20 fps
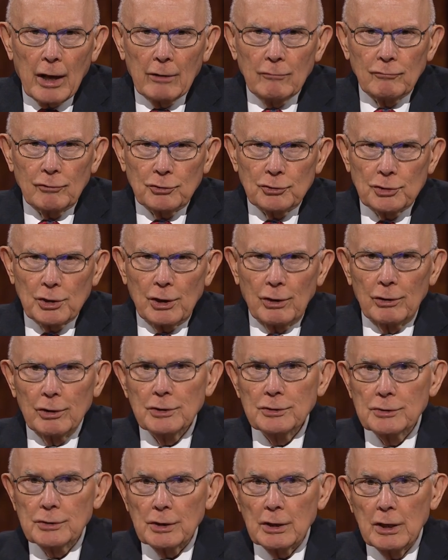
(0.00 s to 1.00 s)

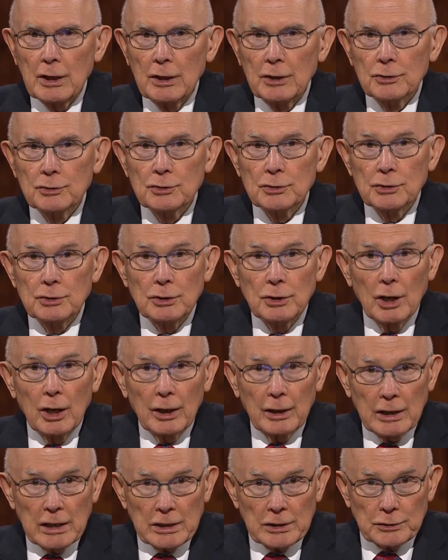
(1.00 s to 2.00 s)
adversaries is
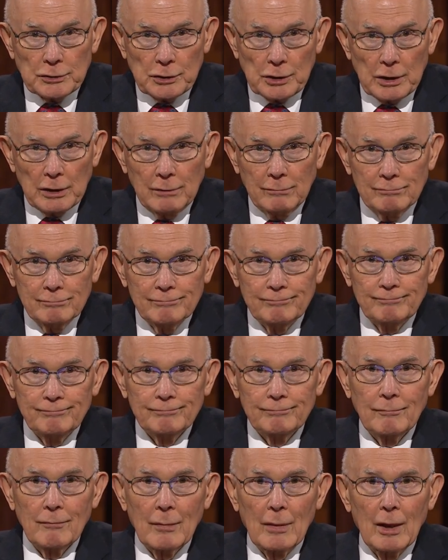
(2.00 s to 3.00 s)
not easy.
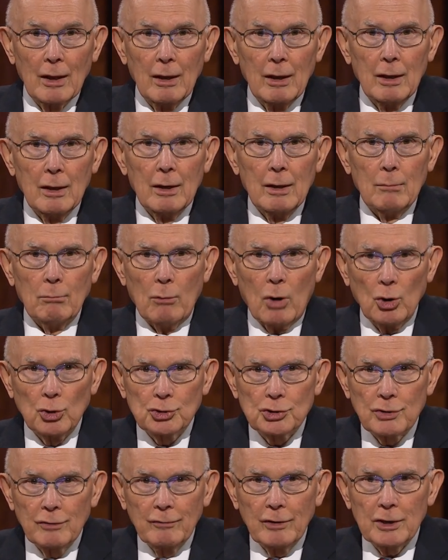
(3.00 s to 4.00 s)

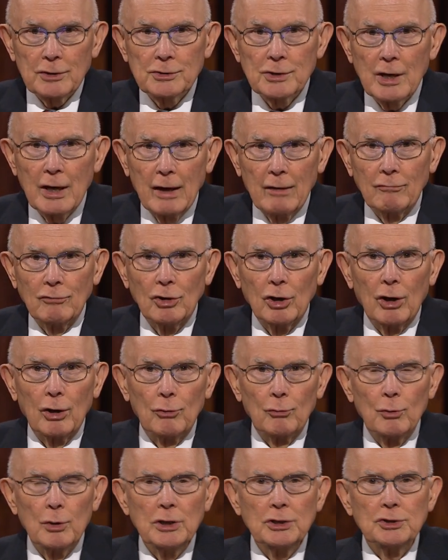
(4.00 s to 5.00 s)
Most of us have
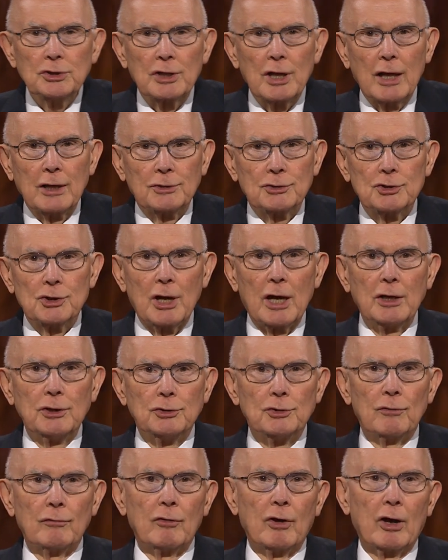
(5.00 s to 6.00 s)
not reached that
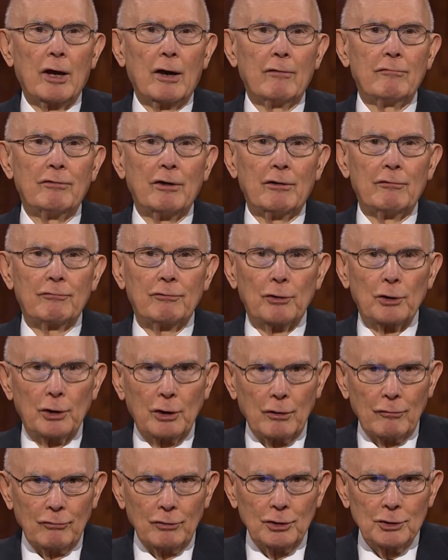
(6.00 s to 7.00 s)
stage of love and
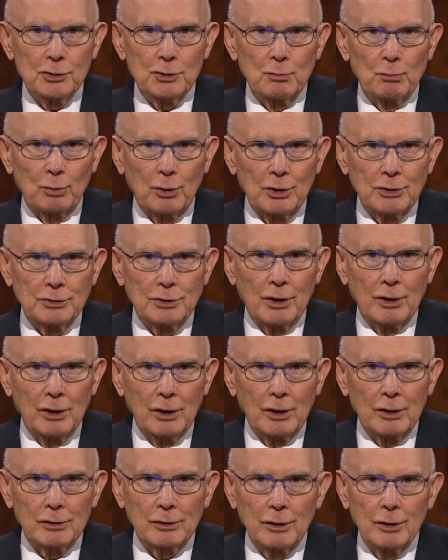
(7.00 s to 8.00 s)
forgiveness, President
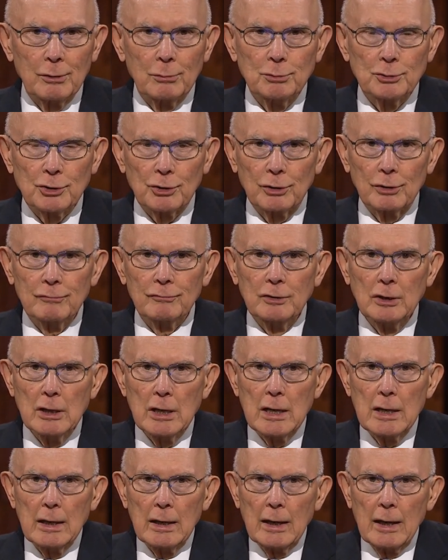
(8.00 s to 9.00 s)
Hinckley observed,
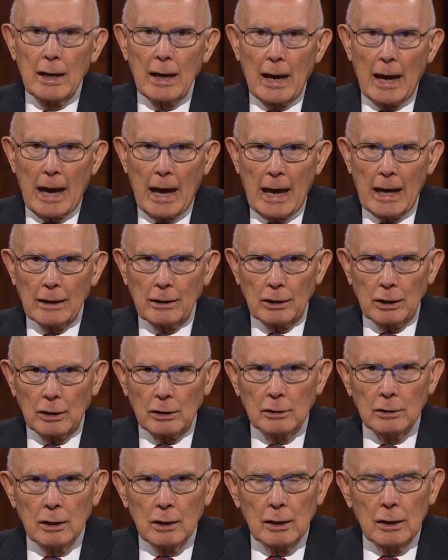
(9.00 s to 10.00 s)

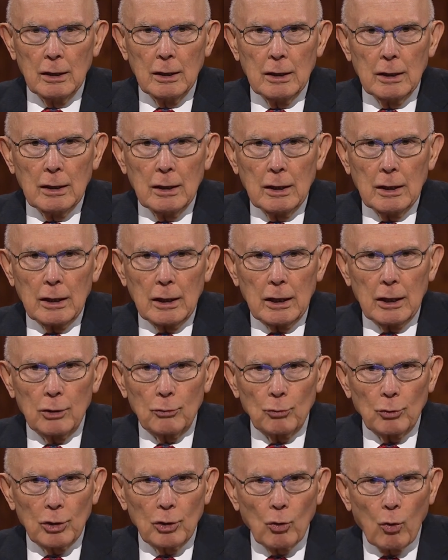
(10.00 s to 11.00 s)
adding,
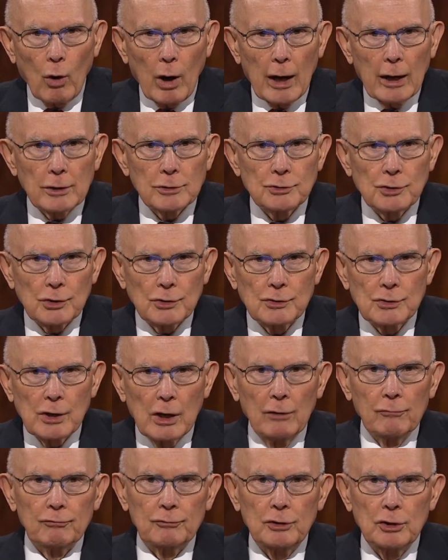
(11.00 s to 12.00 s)
it requires a
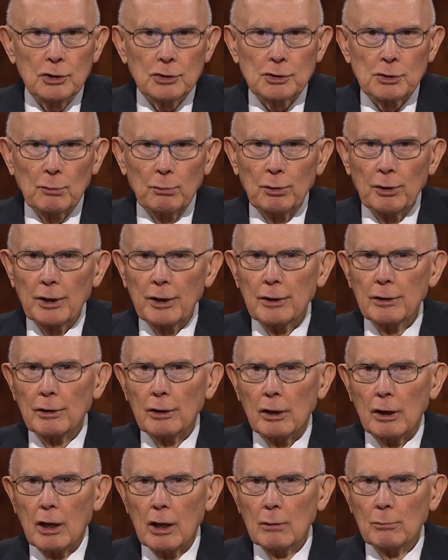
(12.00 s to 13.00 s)
self-discipline
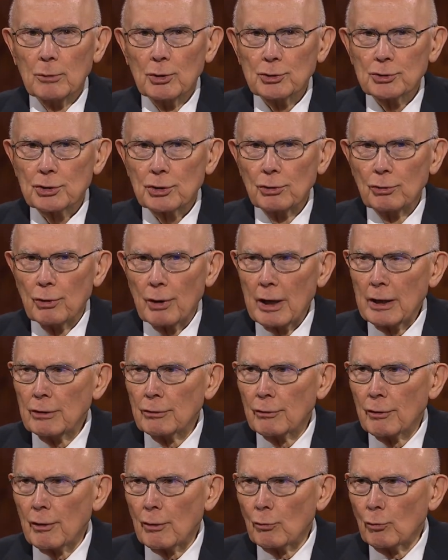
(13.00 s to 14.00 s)
almost
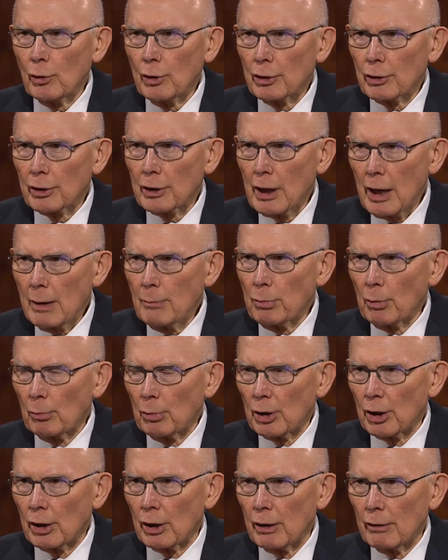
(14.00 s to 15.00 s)
greater than we are
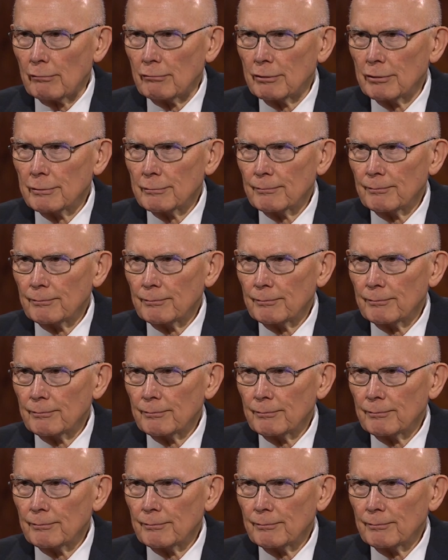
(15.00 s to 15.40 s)
capable of.